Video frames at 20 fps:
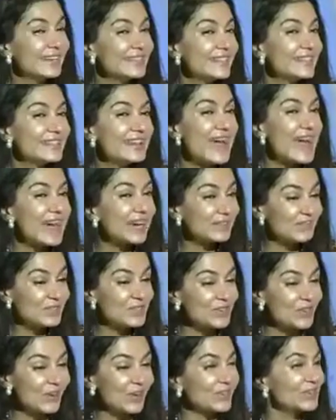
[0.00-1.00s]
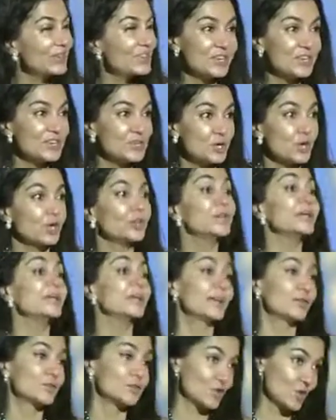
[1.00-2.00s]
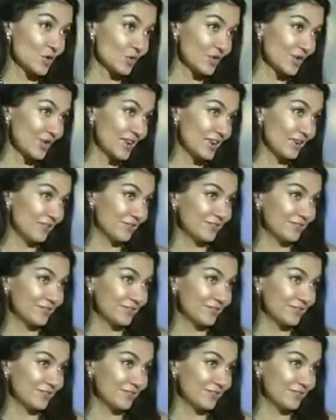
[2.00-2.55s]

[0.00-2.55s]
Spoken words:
an extraordinary journey, an extraordinary gift.